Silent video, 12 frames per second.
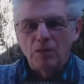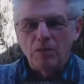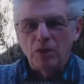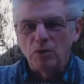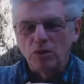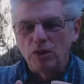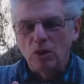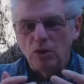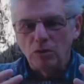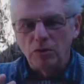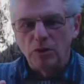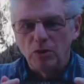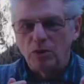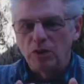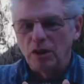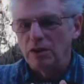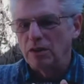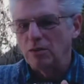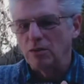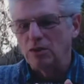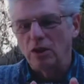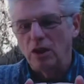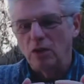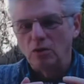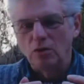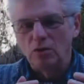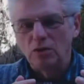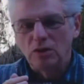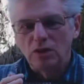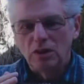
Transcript: But there was no computer, there was no